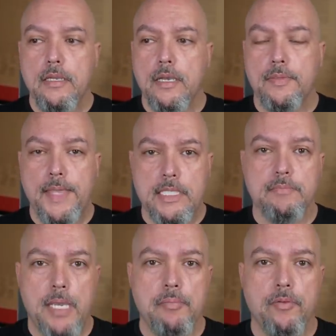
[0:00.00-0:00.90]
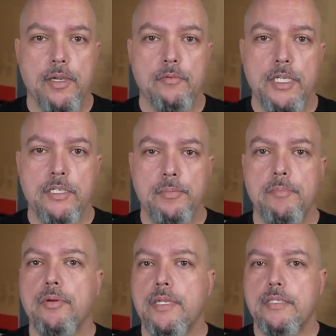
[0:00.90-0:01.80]
Uh, that's my point. We should be
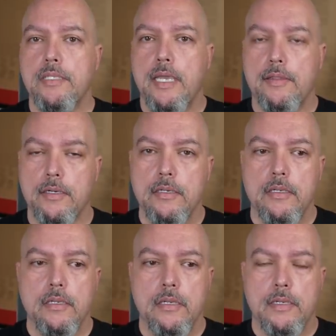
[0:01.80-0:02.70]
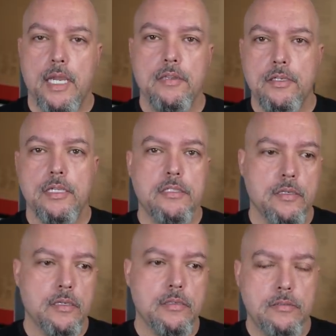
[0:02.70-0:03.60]
pulling together, not looking
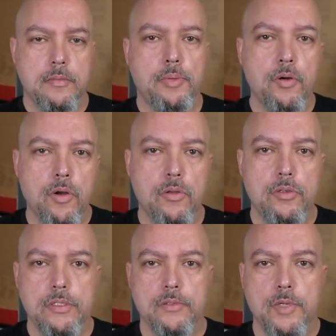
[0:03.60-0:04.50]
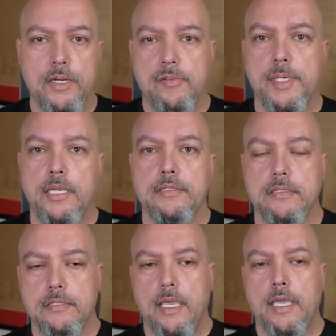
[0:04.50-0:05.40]
to, to poke holes in what everybody else
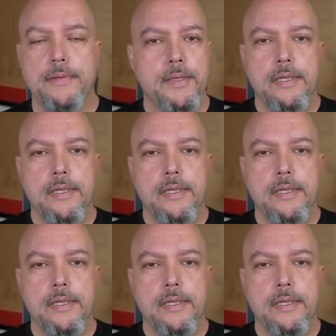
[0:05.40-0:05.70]
is saying.